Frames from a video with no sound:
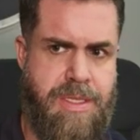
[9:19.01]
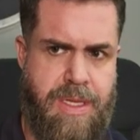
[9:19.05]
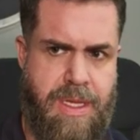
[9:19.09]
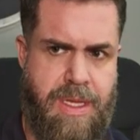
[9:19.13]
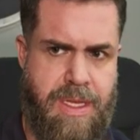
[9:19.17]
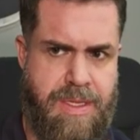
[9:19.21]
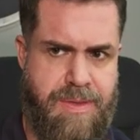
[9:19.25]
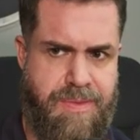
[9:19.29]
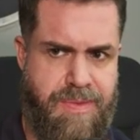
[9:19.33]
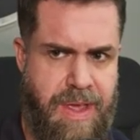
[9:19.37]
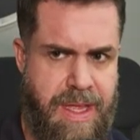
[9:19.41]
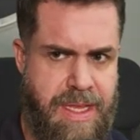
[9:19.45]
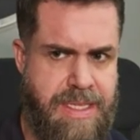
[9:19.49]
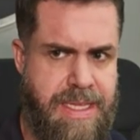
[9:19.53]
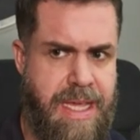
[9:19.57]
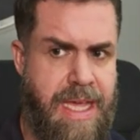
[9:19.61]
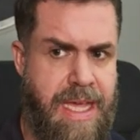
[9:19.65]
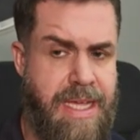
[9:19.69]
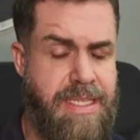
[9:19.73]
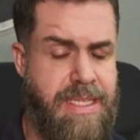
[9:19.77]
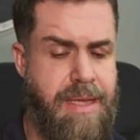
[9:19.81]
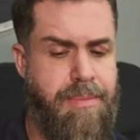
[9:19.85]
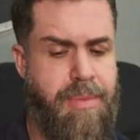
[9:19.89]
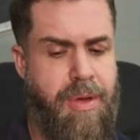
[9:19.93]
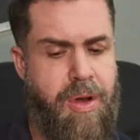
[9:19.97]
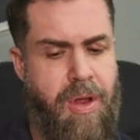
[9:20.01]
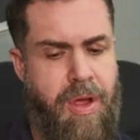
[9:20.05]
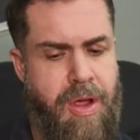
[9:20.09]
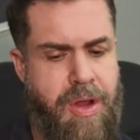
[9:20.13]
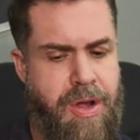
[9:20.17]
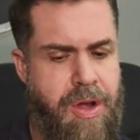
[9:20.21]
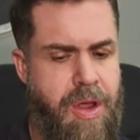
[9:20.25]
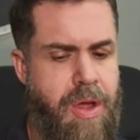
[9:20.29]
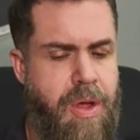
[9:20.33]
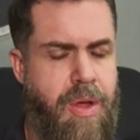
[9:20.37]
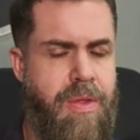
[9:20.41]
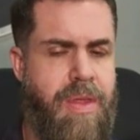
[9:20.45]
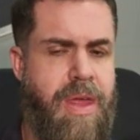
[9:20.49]
It's fantastic. But I
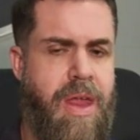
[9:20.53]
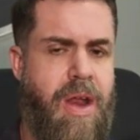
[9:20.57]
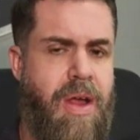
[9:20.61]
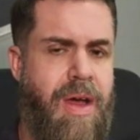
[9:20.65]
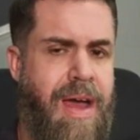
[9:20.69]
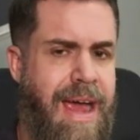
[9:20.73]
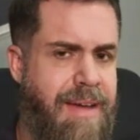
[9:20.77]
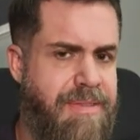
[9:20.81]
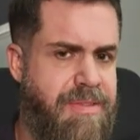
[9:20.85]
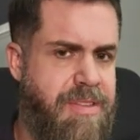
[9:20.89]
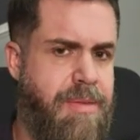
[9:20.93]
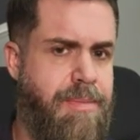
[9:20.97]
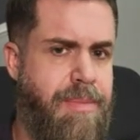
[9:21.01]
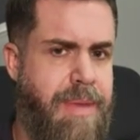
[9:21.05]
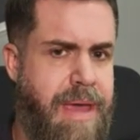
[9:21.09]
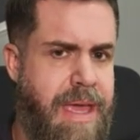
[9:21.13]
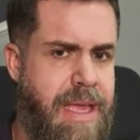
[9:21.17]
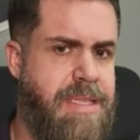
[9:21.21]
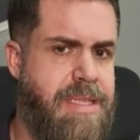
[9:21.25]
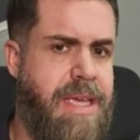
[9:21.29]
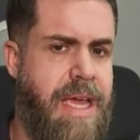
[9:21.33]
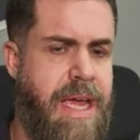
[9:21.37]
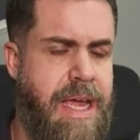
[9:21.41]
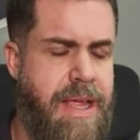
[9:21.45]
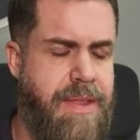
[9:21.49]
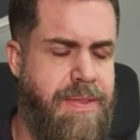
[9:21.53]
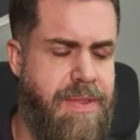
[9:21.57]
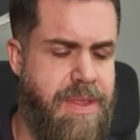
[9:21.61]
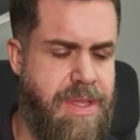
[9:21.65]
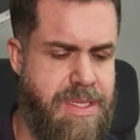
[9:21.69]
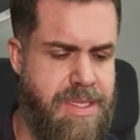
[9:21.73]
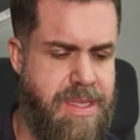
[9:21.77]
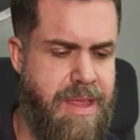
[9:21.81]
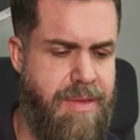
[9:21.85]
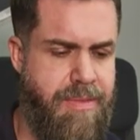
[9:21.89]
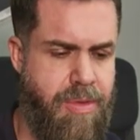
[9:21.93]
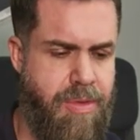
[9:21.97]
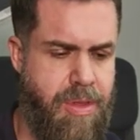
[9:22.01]
know that I have to maintain
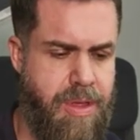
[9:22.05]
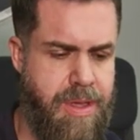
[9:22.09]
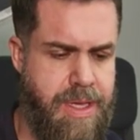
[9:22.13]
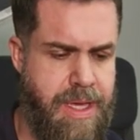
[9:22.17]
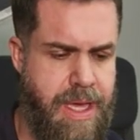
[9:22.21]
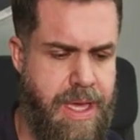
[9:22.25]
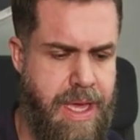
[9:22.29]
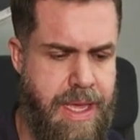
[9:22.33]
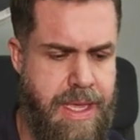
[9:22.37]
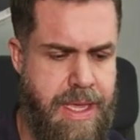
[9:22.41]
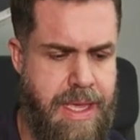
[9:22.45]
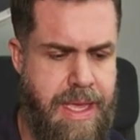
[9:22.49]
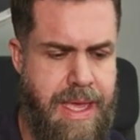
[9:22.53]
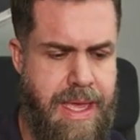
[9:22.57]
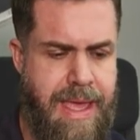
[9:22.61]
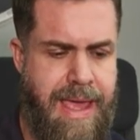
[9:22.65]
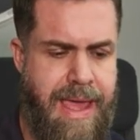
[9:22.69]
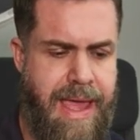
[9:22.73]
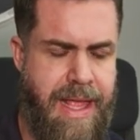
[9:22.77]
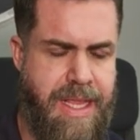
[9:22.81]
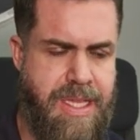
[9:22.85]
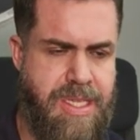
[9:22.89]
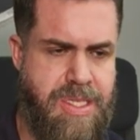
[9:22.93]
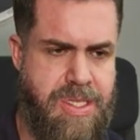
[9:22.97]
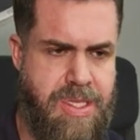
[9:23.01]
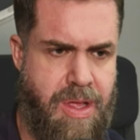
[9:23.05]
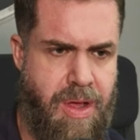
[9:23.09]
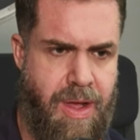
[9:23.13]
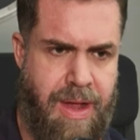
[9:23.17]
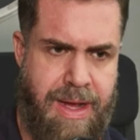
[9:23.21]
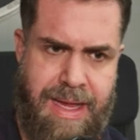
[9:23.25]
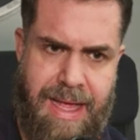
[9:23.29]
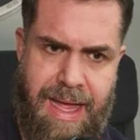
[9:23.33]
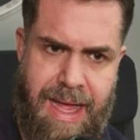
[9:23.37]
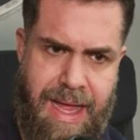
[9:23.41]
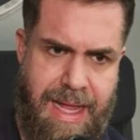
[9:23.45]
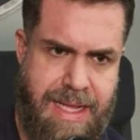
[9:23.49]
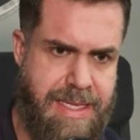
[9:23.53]
this level. Okay, I
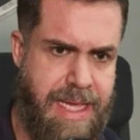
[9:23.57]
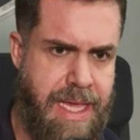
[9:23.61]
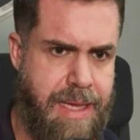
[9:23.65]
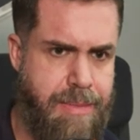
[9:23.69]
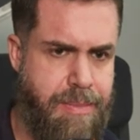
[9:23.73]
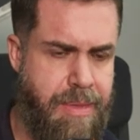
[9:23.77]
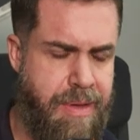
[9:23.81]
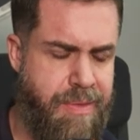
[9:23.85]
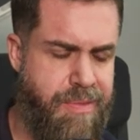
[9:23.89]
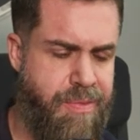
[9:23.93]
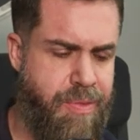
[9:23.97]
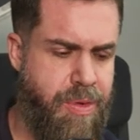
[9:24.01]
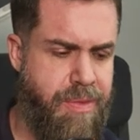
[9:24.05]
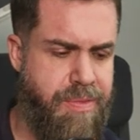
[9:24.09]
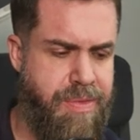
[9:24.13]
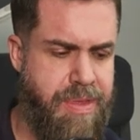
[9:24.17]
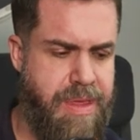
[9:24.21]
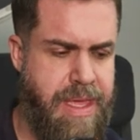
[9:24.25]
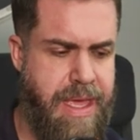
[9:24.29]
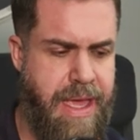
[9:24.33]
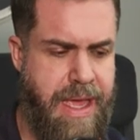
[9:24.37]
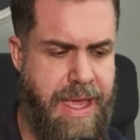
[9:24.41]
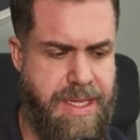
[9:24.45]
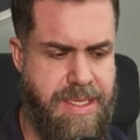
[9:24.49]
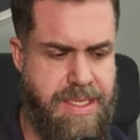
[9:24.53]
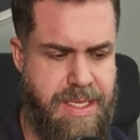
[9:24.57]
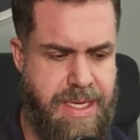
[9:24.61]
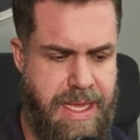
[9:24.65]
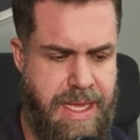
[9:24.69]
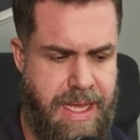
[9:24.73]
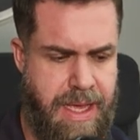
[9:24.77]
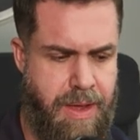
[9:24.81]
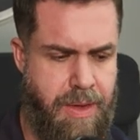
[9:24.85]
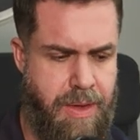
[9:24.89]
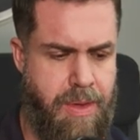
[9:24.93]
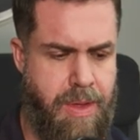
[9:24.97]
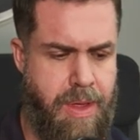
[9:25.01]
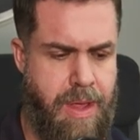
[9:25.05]
can't take my foot off the gas
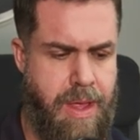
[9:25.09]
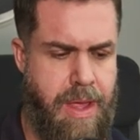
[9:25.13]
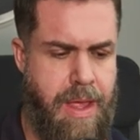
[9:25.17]
now.